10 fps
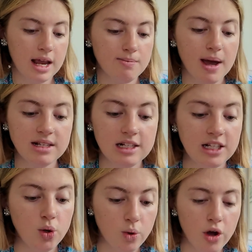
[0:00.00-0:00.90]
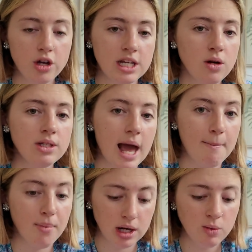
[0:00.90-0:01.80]
in basically all the hotels
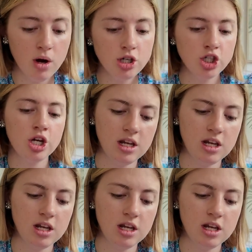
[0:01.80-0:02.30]
and body wash.